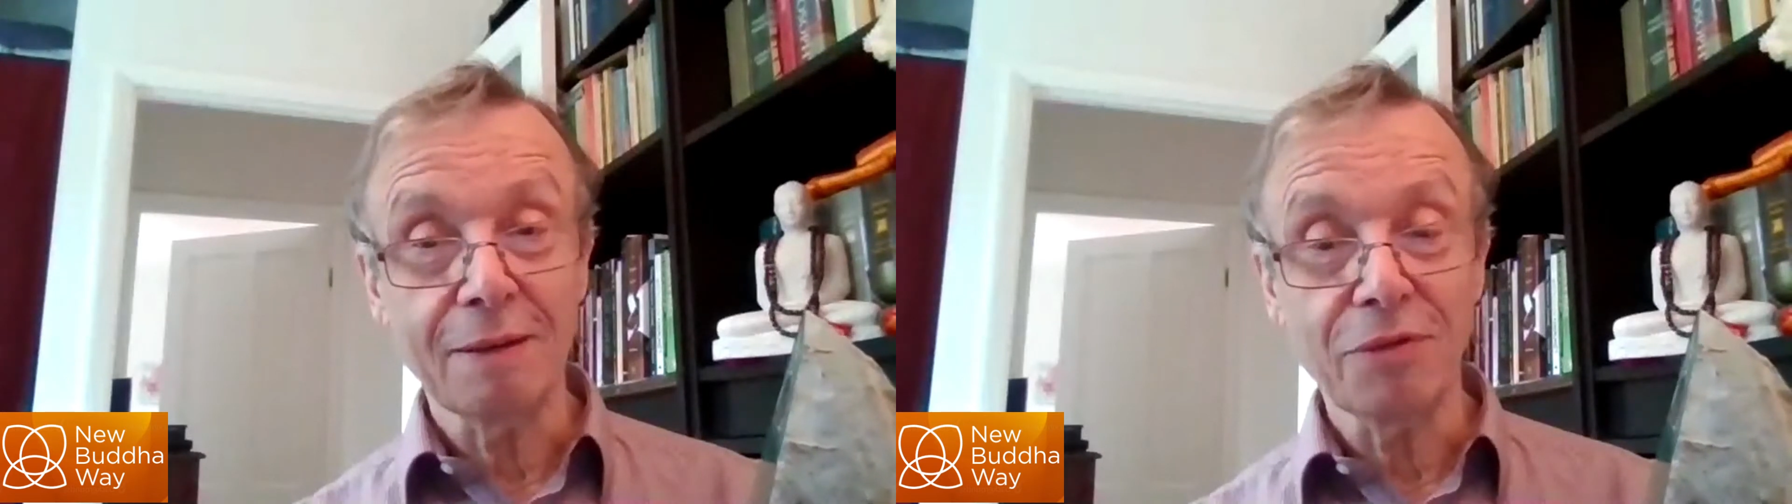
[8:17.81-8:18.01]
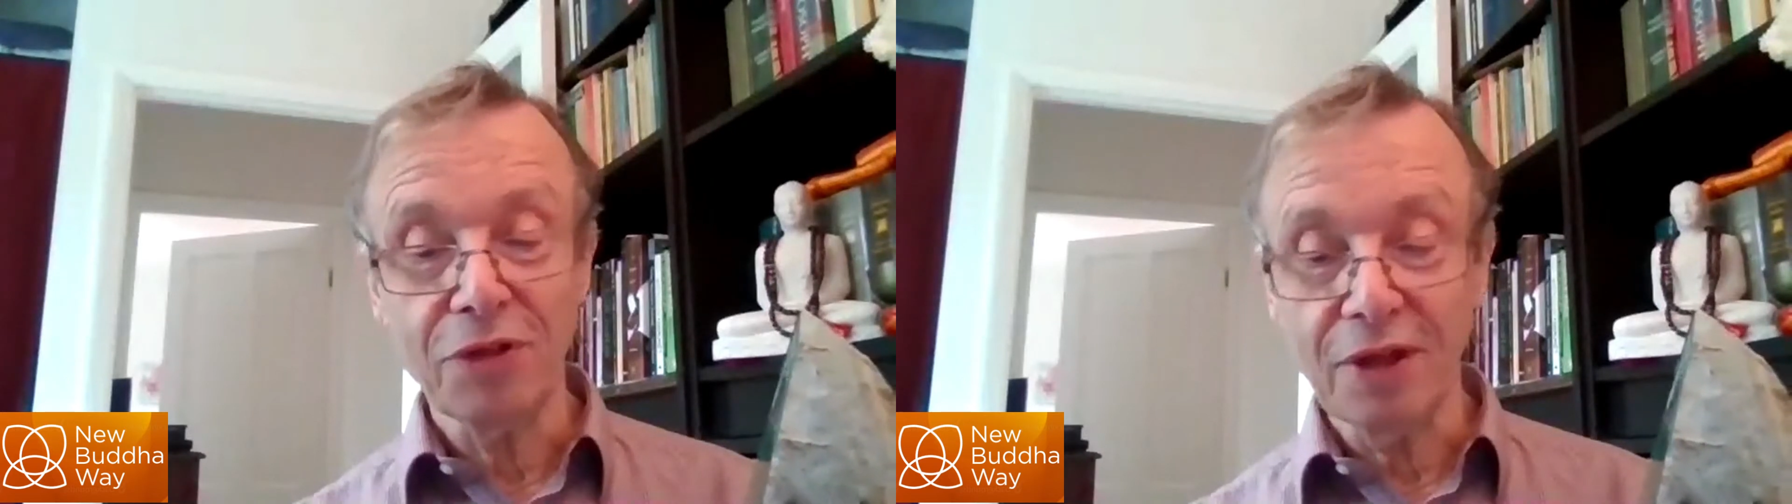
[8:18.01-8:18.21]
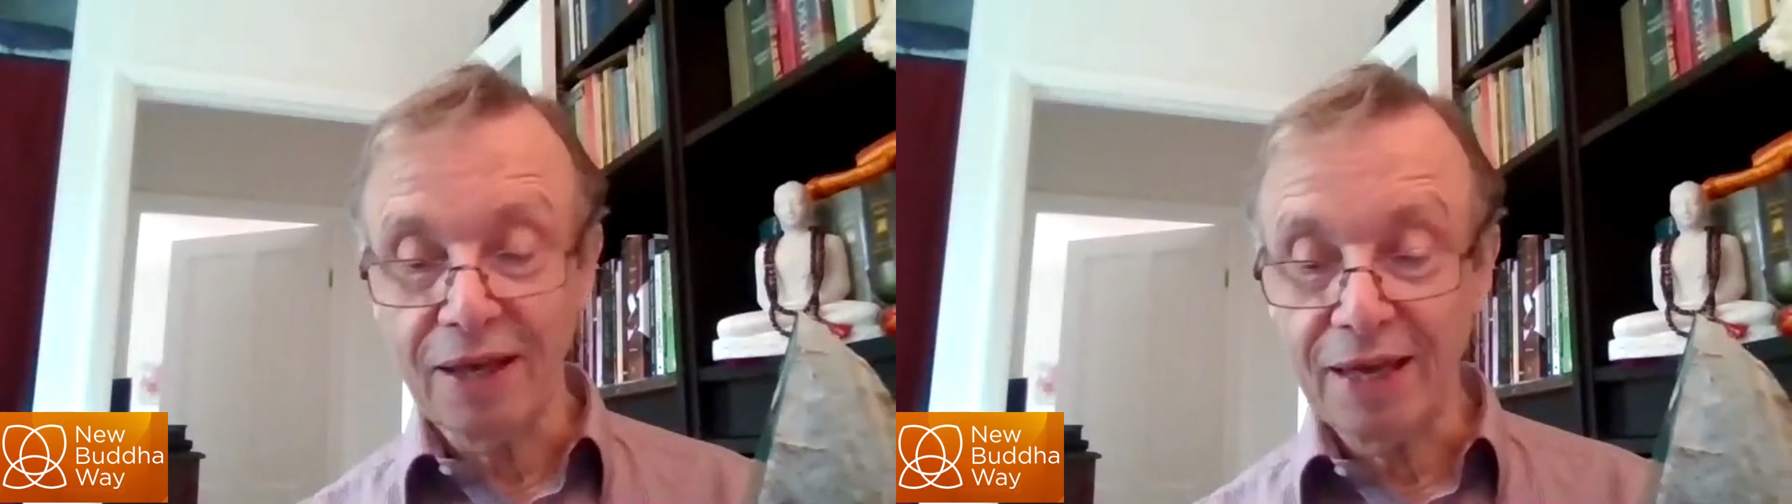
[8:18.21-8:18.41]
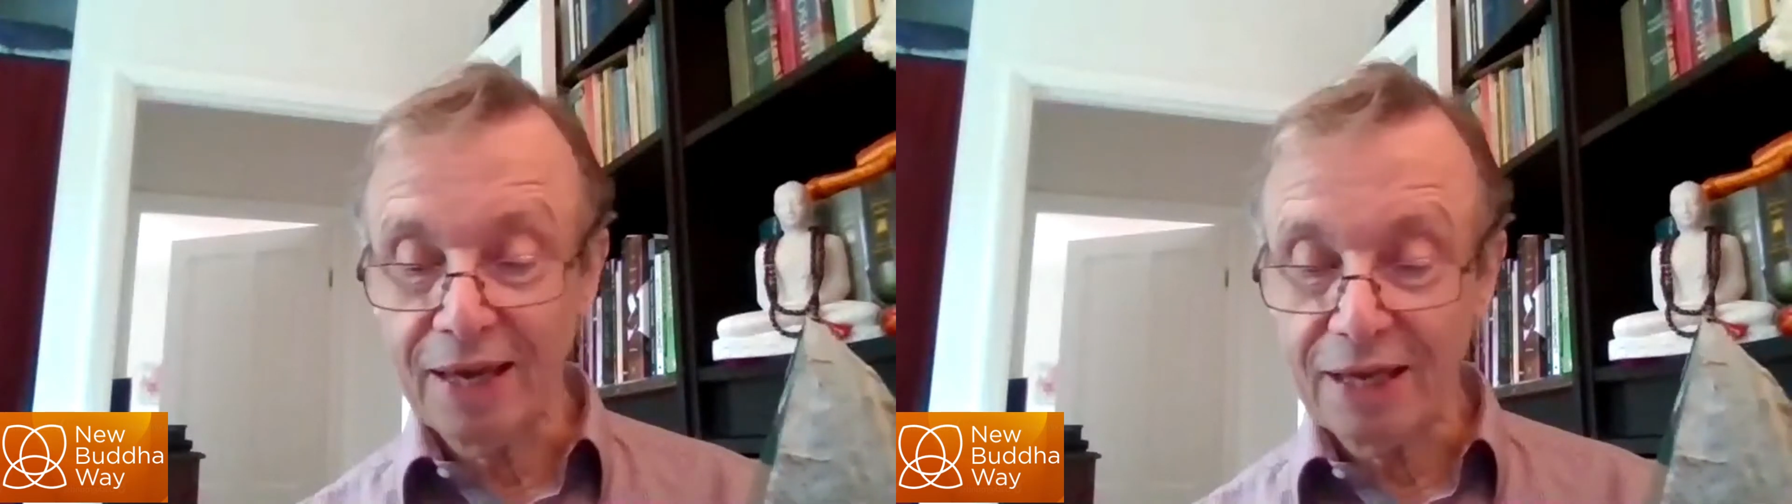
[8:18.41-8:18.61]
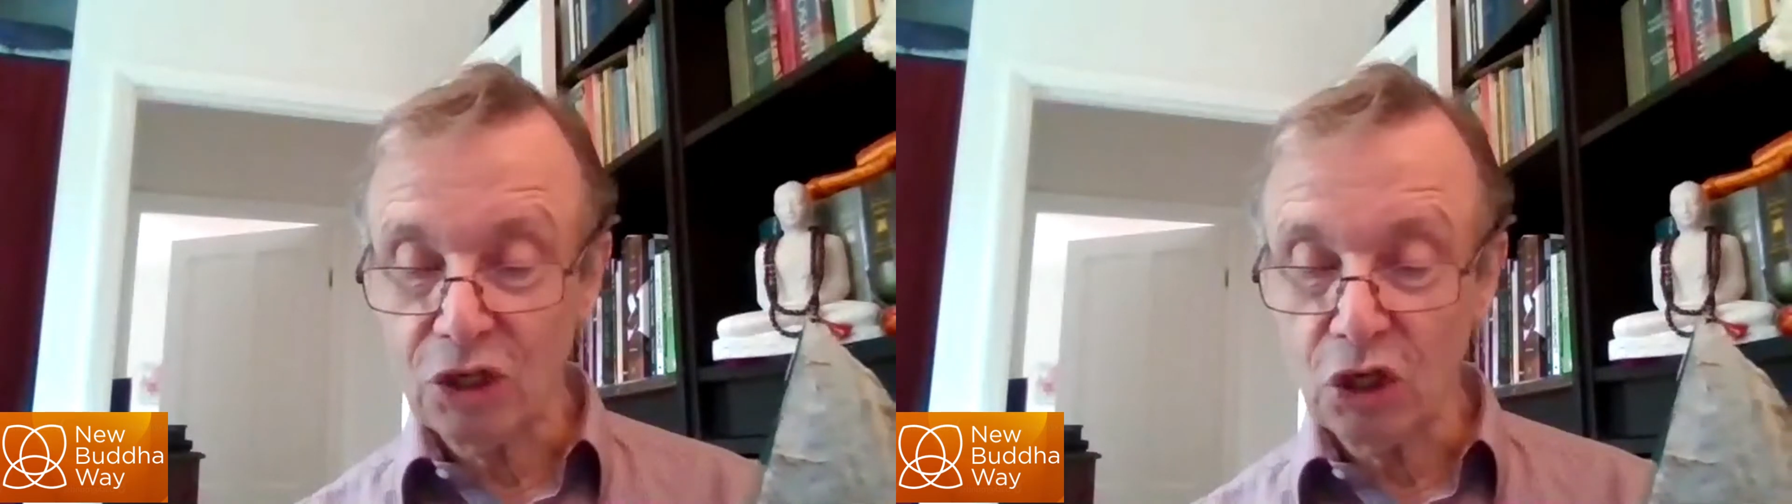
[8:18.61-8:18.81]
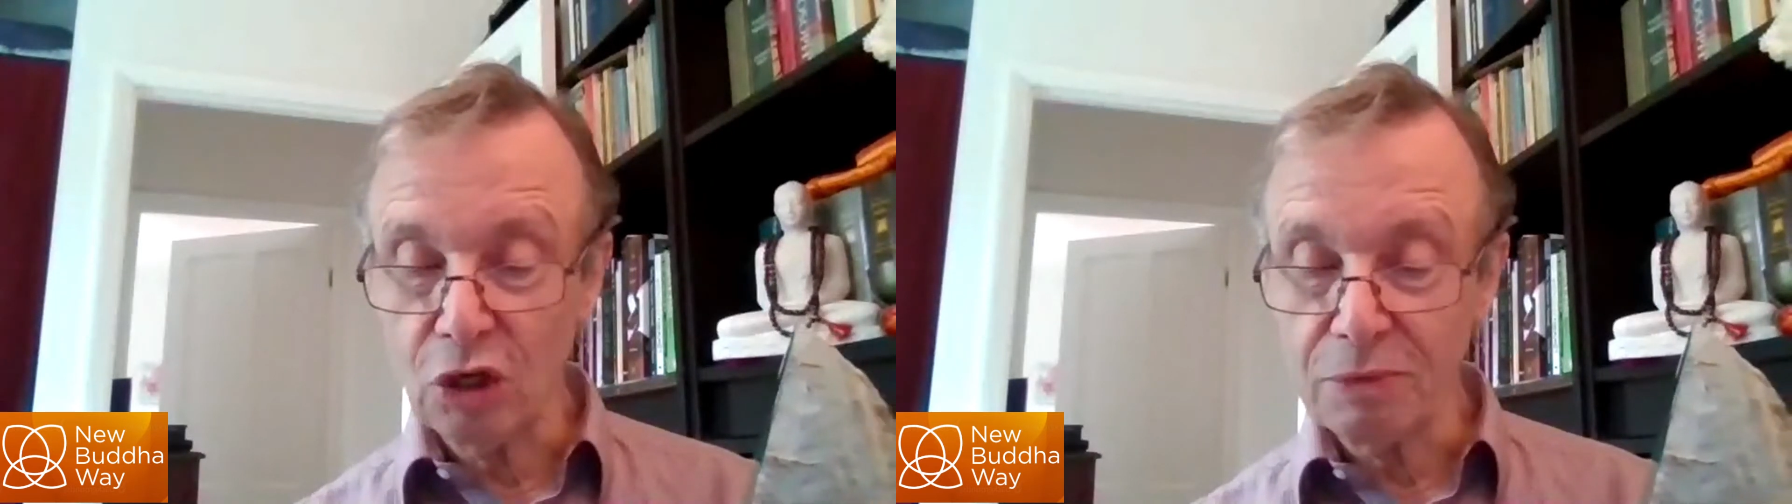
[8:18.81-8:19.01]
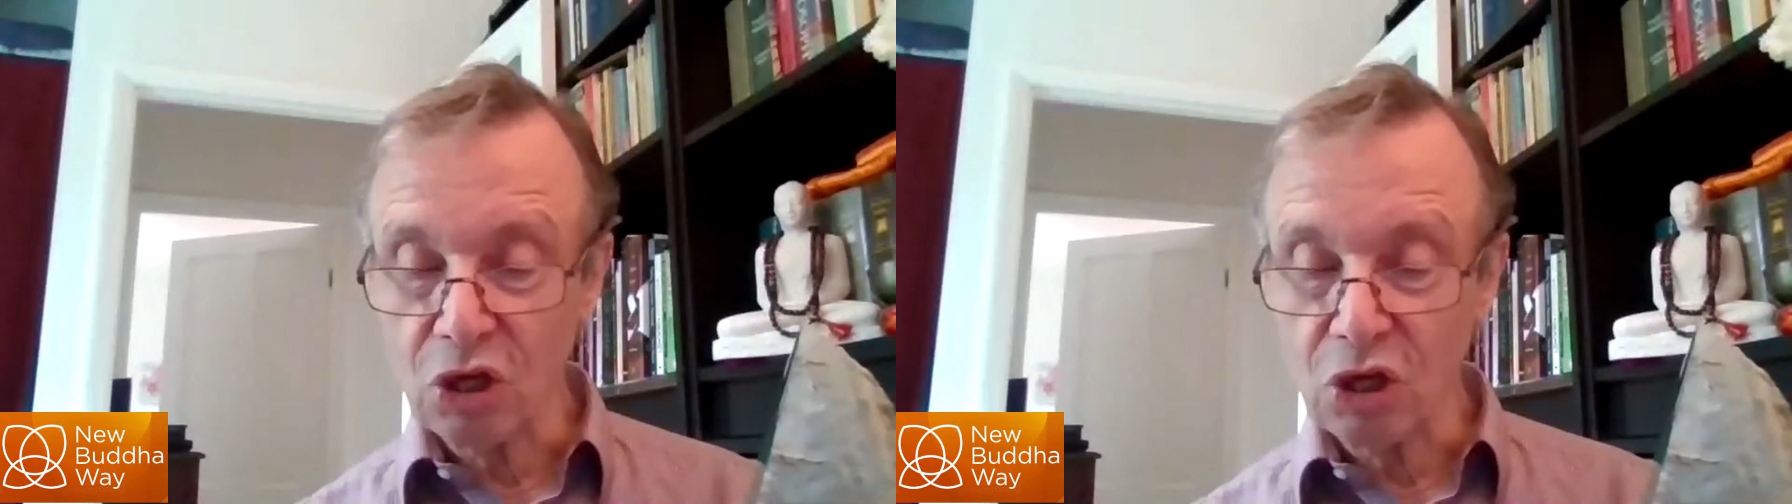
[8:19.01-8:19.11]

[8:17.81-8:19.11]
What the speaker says: I'm thinking in terms